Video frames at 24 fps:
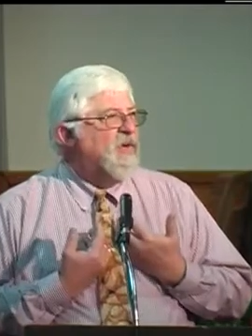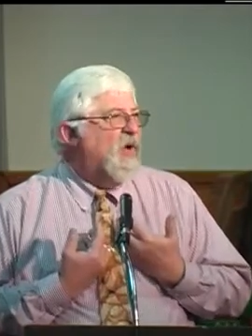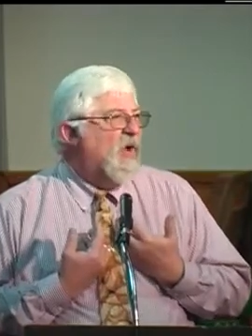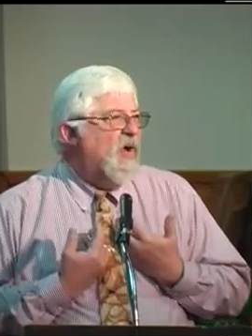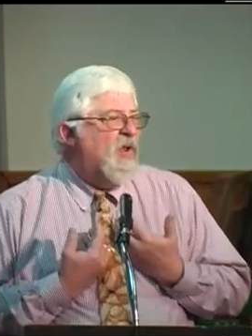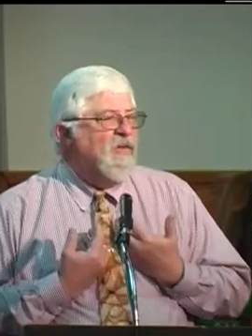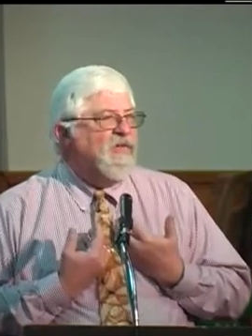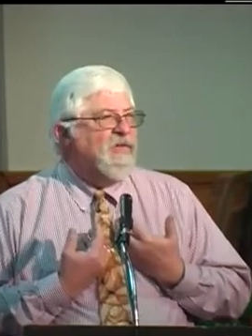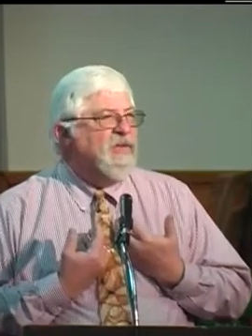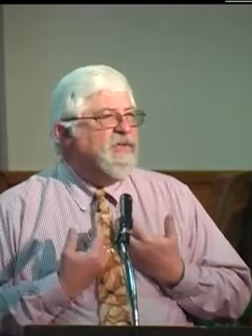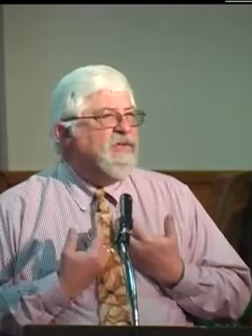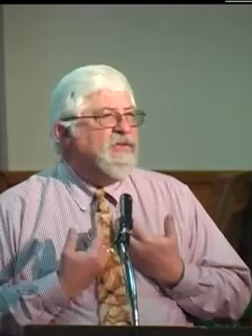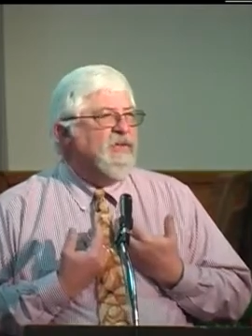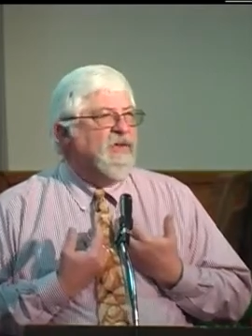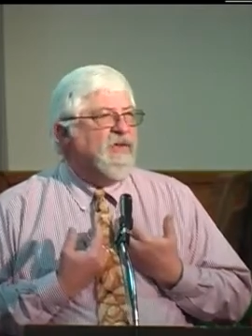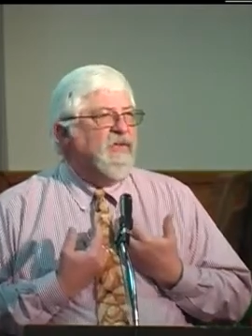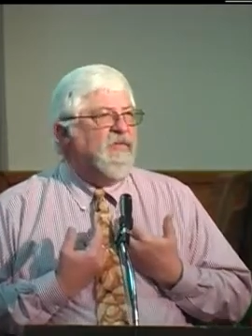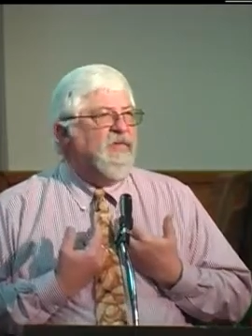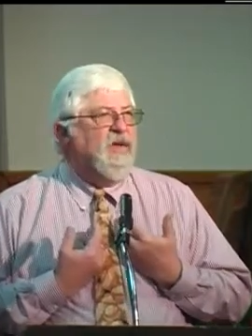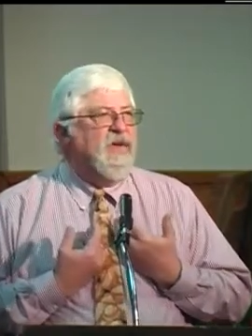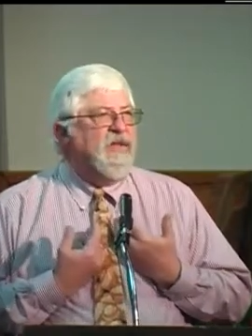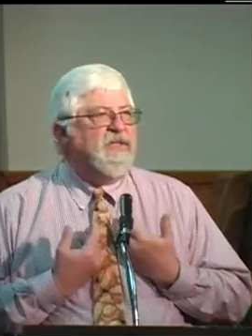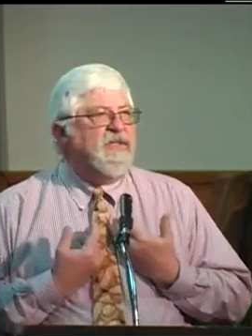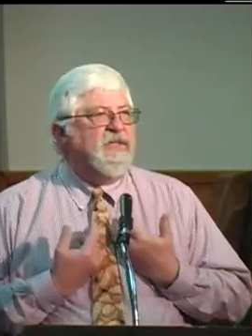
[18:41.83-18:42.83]
All of us are going
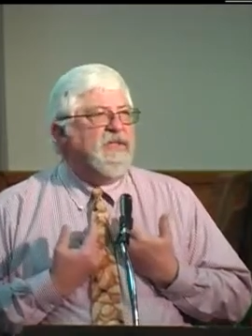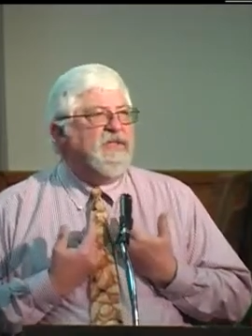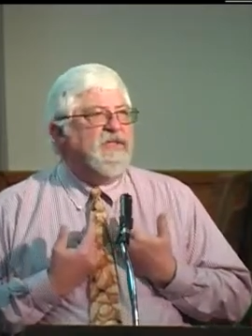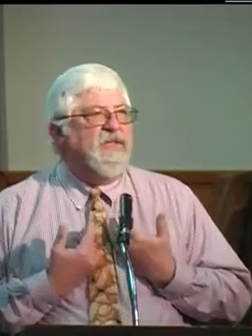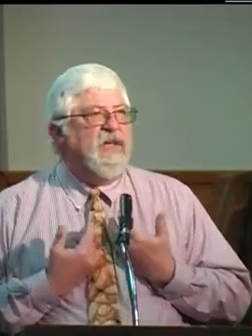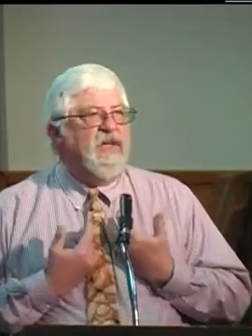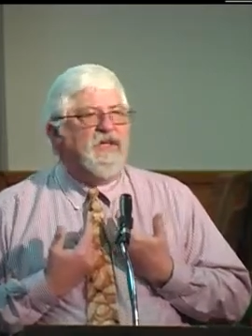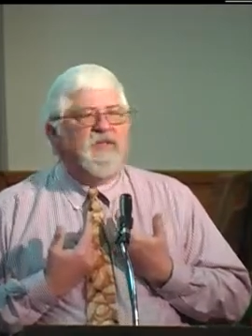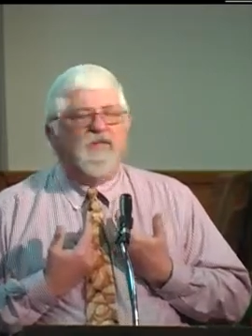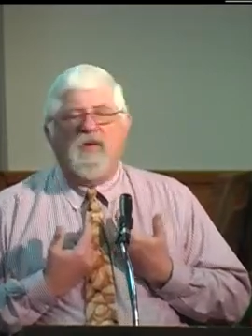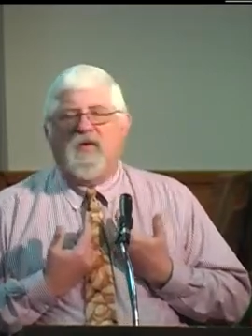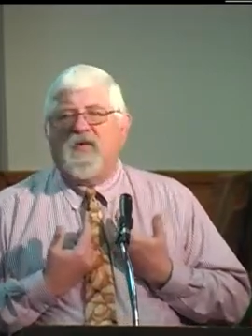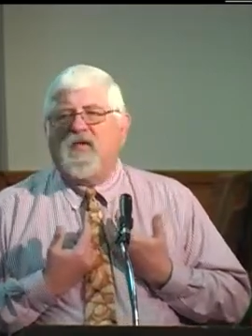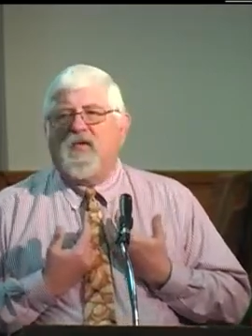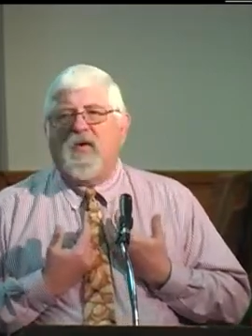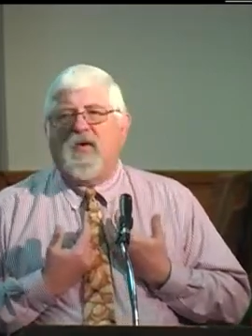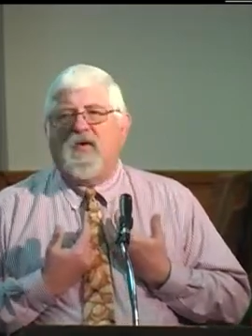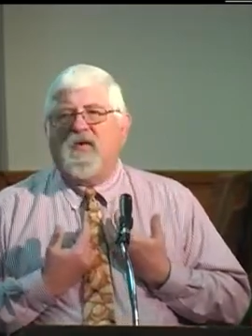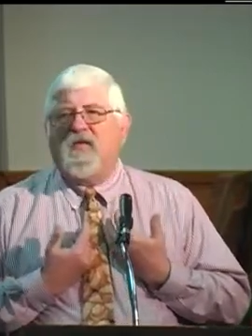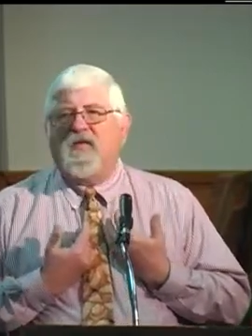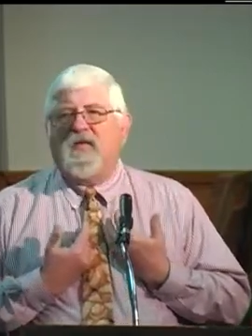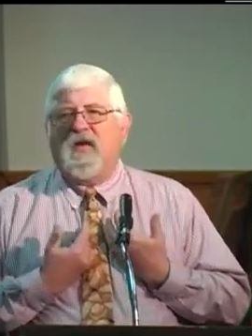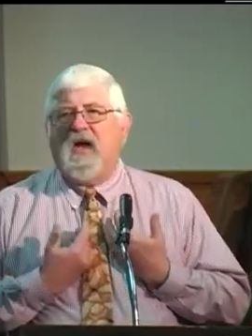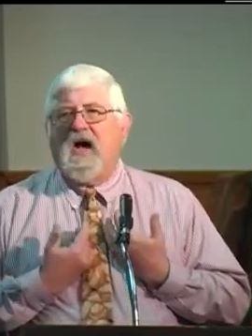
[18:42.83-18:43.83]
to face the judgment
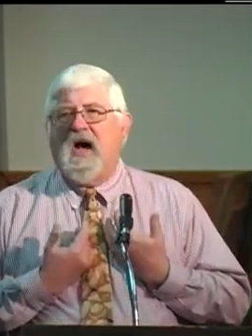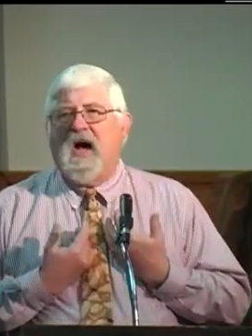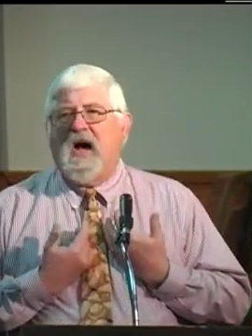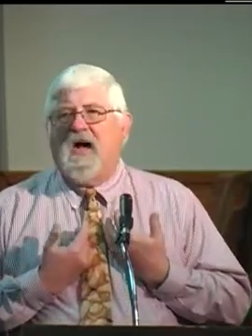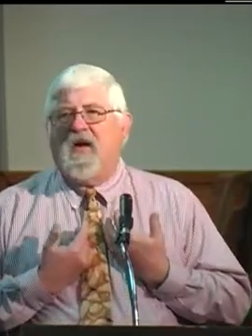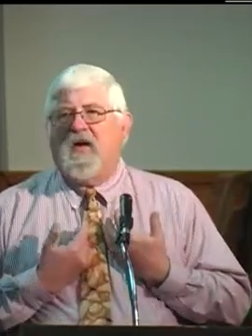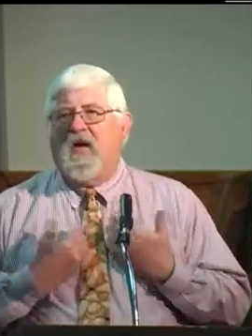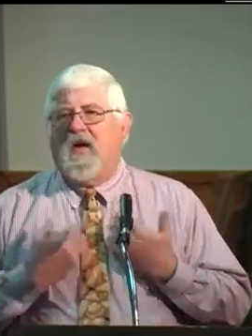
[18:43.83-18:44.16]
throne of God.